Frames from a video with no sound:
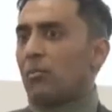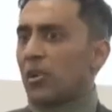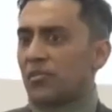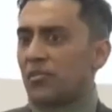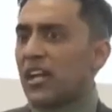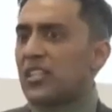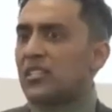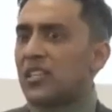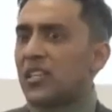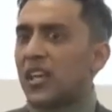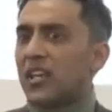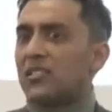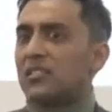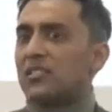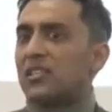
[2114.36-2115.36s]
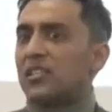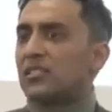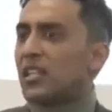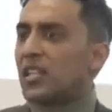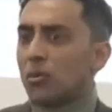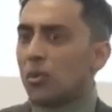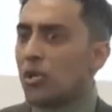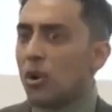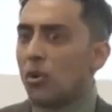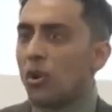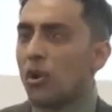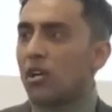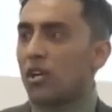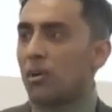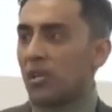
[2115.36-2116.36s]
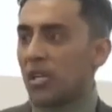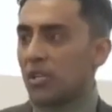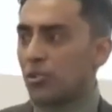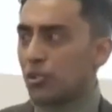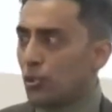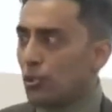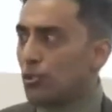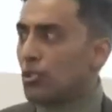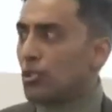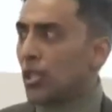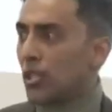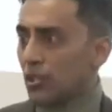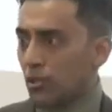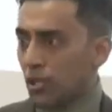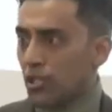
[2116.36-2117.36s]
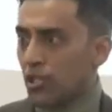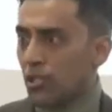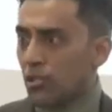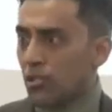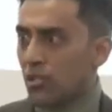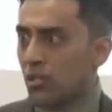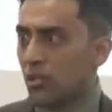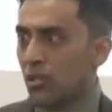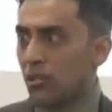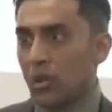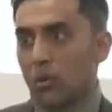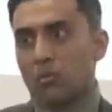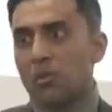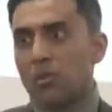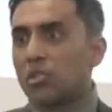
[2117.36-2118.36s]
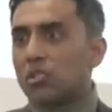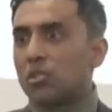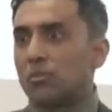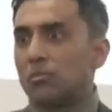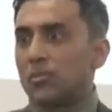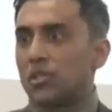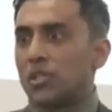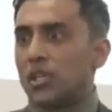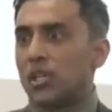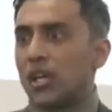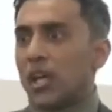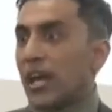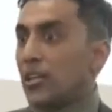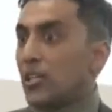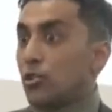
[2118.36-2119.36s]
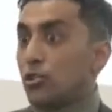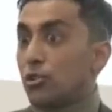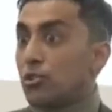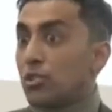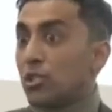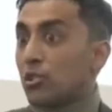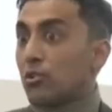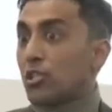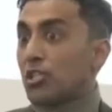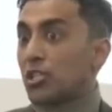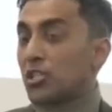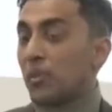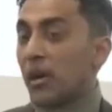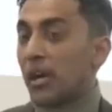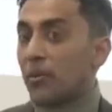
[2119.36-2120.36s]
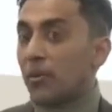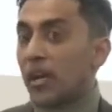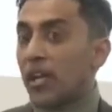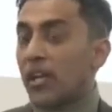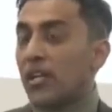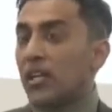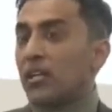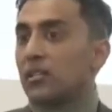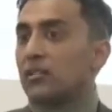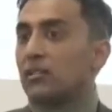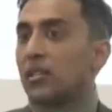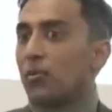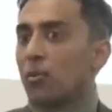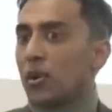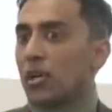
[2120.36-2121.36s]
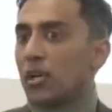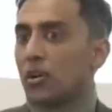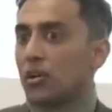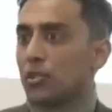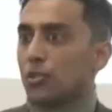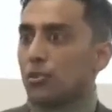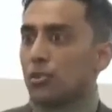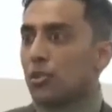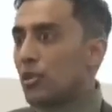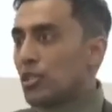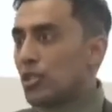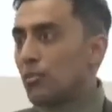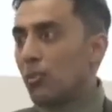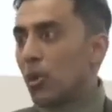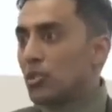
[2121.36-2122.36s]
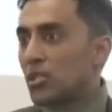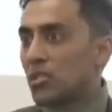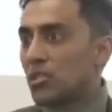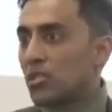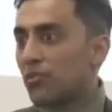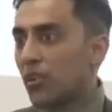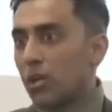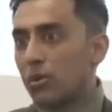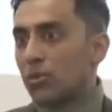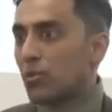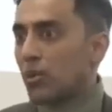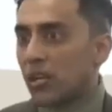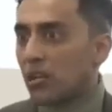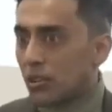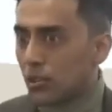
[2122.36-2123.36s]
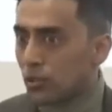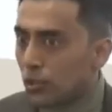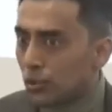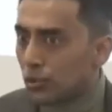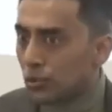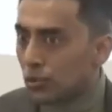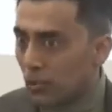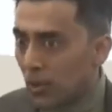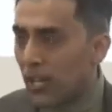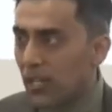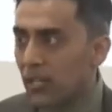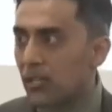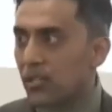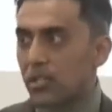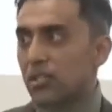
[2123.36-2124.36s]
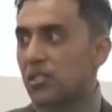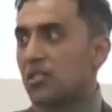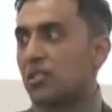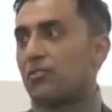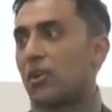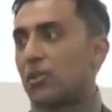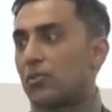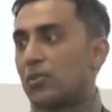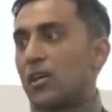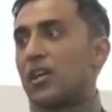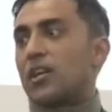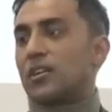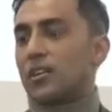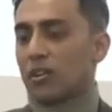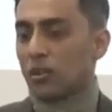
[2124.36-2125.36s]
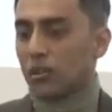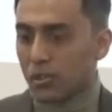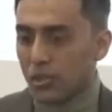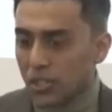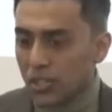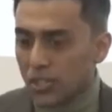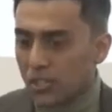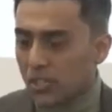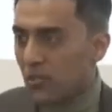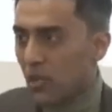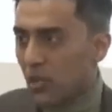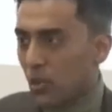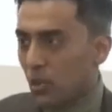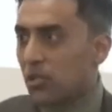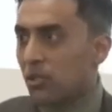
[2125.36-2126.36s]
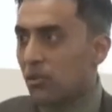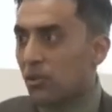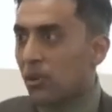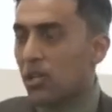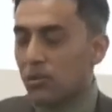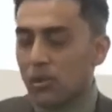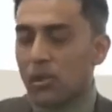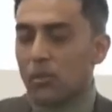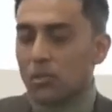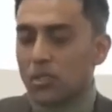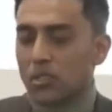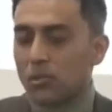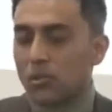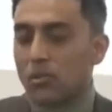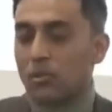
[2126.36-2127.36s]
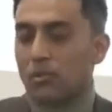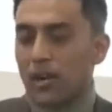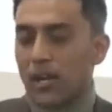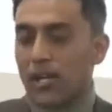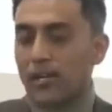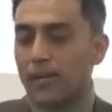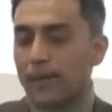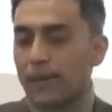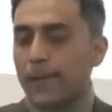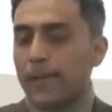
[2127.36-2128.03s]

But if that's the case, then they would no longer be Jews and Christians. They would be Muslims. And the Jews and the Christians, by the way, they weren't called Jews and Christians. Moses' followers were not called Jews, right? Jesus' followers were not called Christians, even according to the Quran, they were called Muslimun, right?